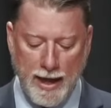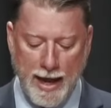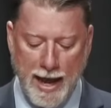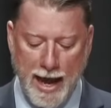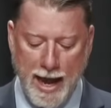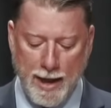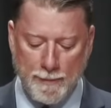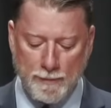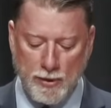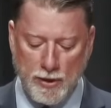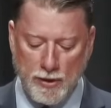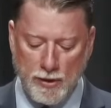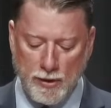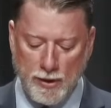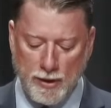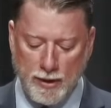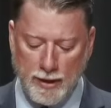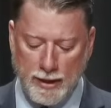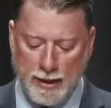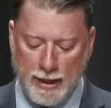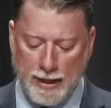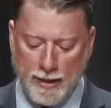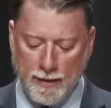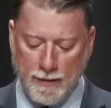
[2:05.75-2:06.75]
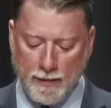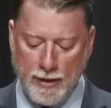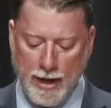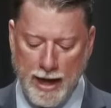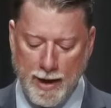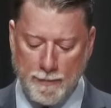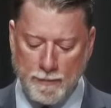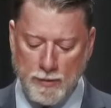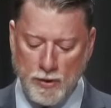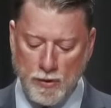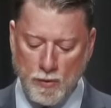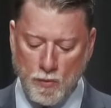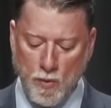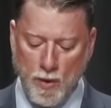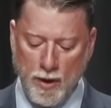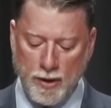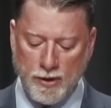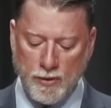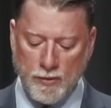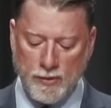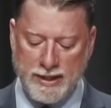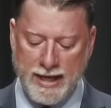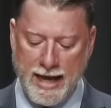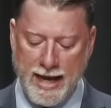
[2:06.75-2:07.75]
Happy, happy the
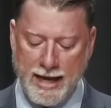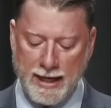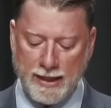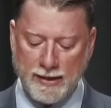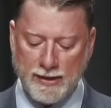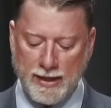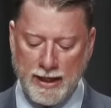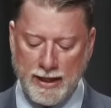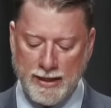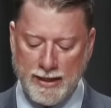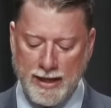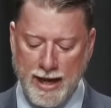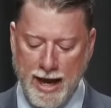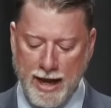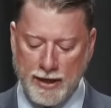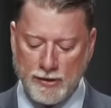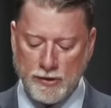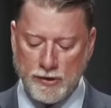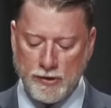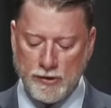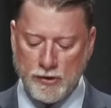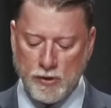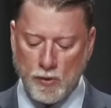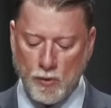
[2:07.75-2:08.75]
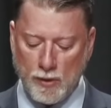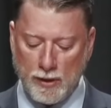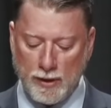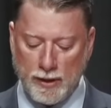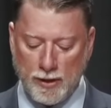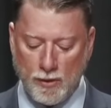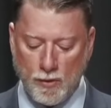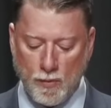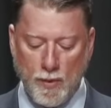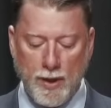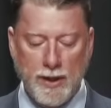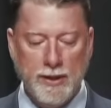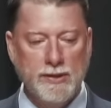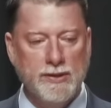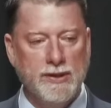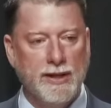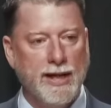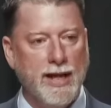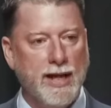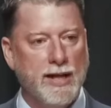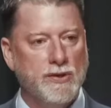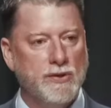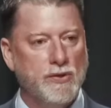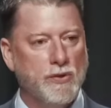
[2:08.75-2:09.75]
one who takes and dashes your little ones
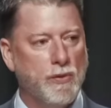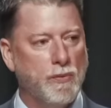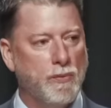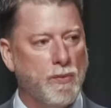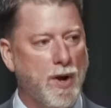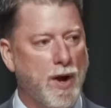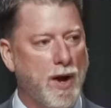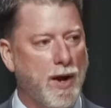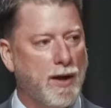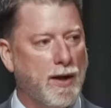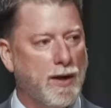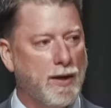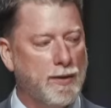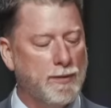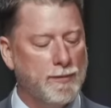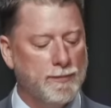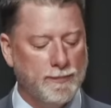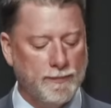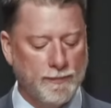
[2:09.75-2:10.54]
against the rock.